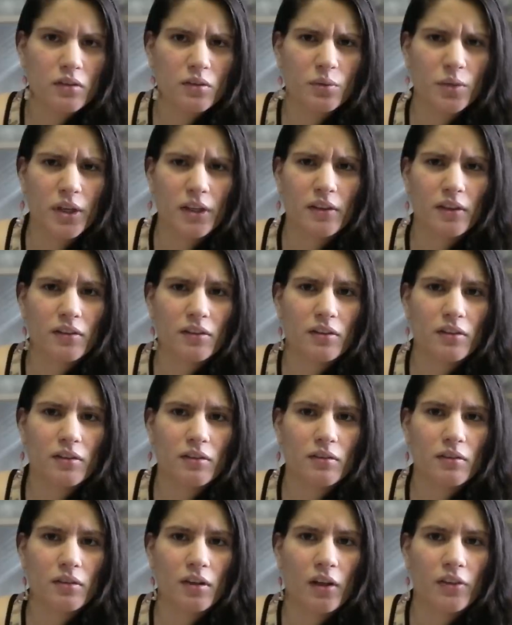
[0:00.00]
Wait, that's
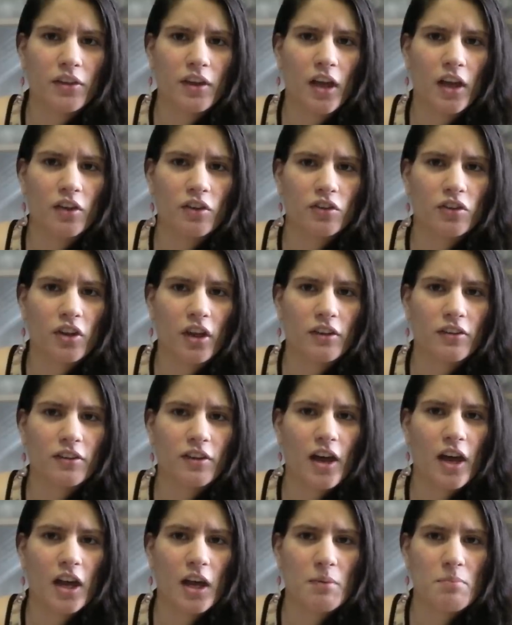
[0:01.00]
not the angle side
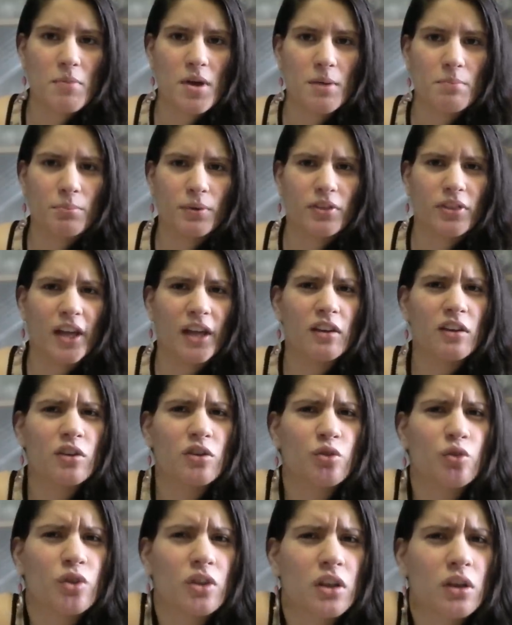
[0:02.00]
side I meant, but that
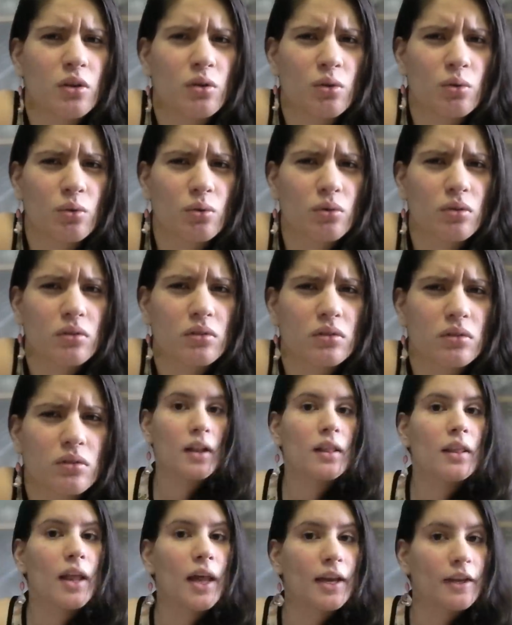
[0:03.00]
looks really cool.
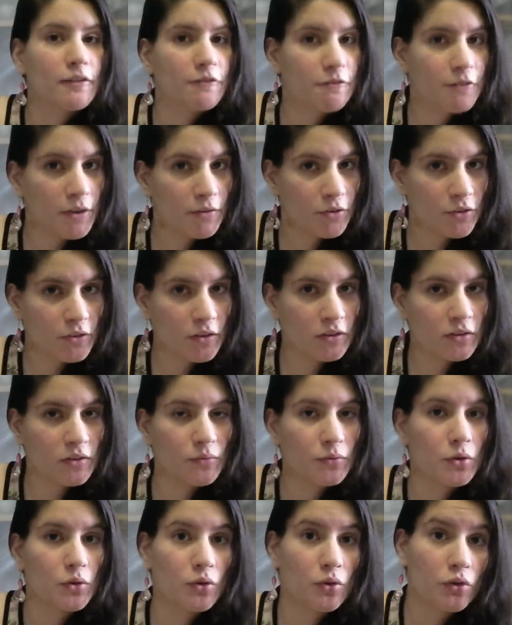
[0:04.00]
Like and favorite this
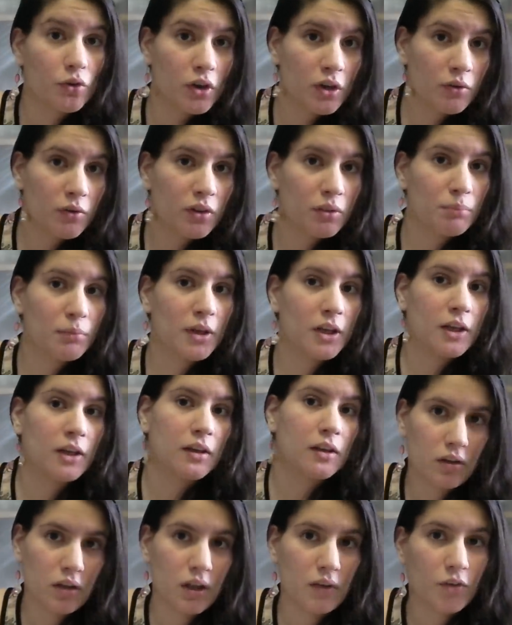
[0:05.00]
if you agree with me.
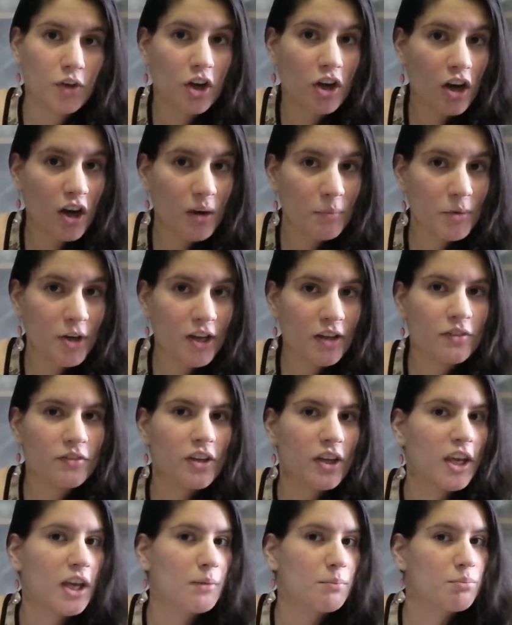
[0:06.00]
Leave a comment,
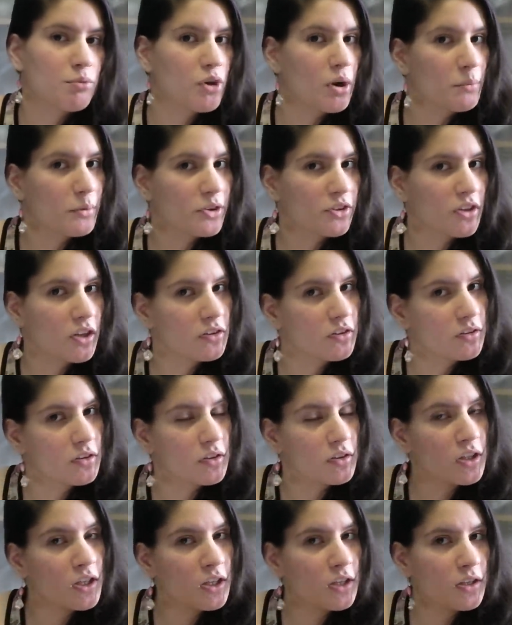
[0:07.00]
I can't promise not to
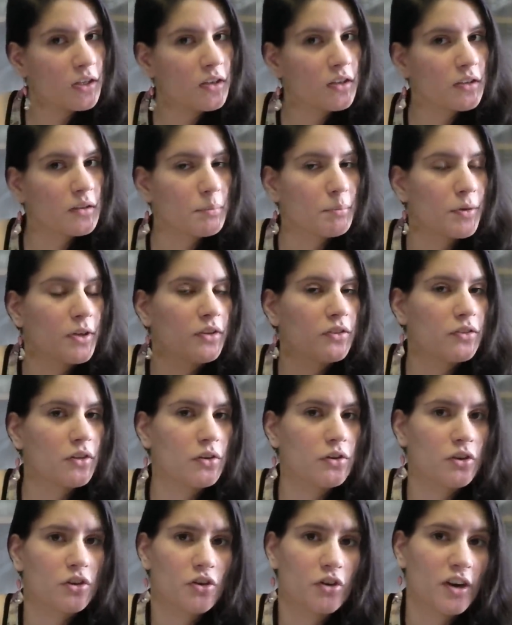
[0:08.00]
delete it. It depends
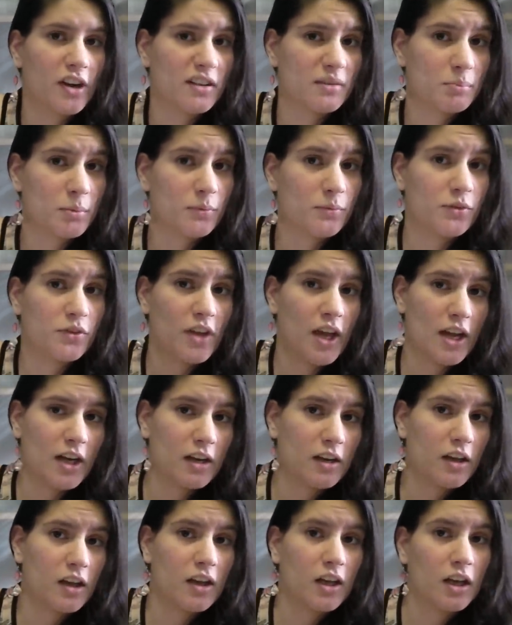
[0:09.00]
on your grasp of
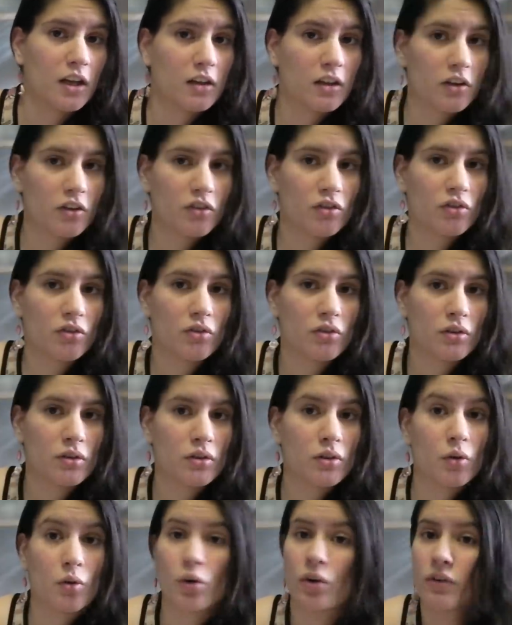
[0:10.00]
sanity in English,
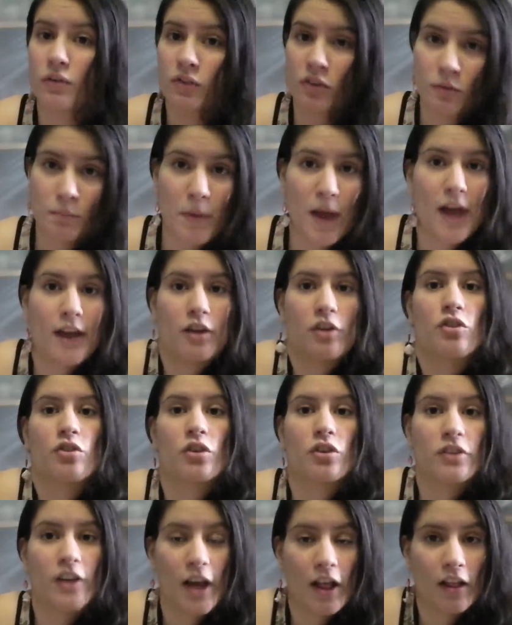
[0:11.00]
or Spanish, or
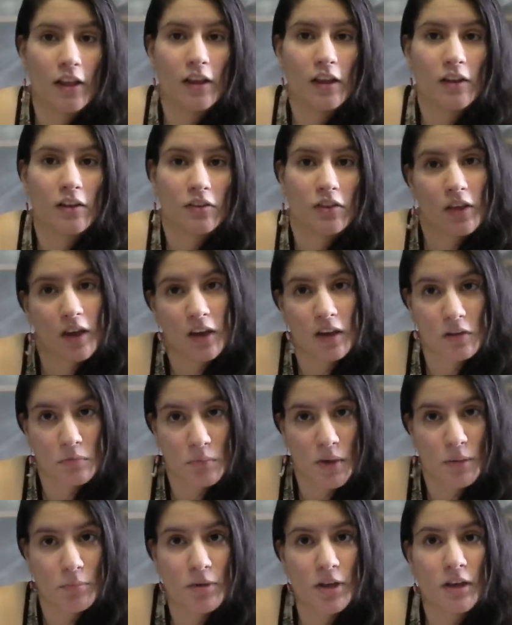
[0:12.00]
Italian, as the case
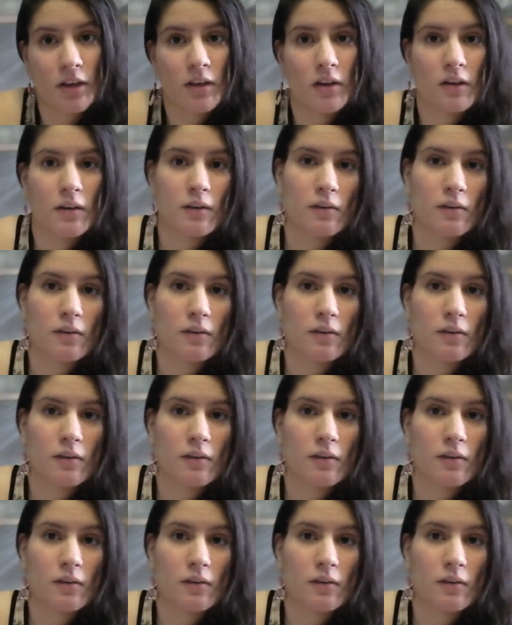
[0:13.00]
may be.